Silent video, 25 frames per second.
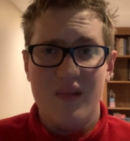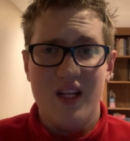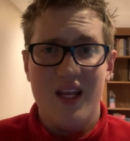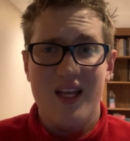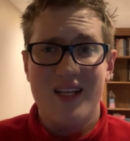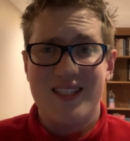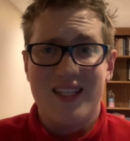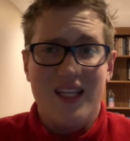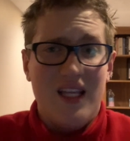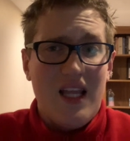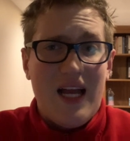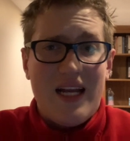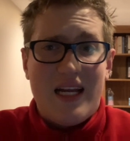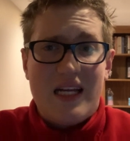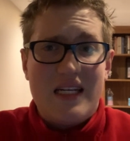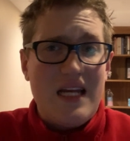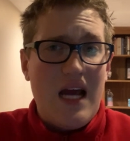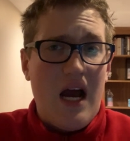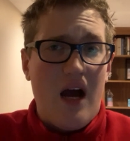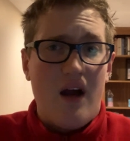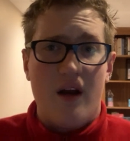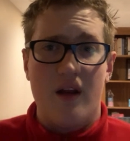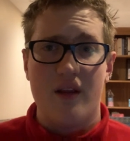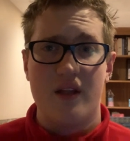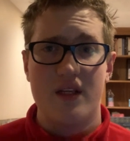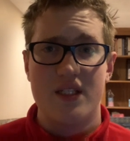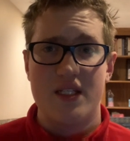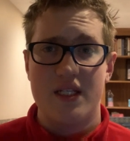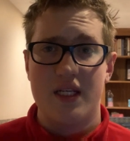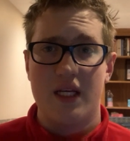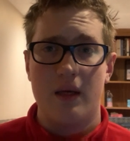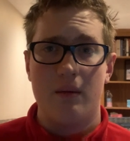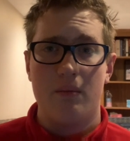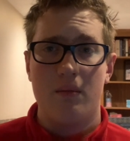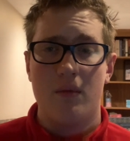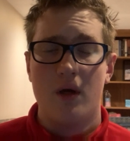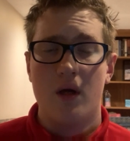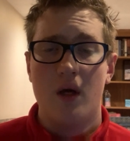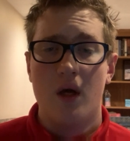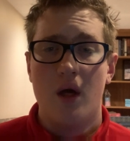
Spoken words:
is the lack of talent on this team.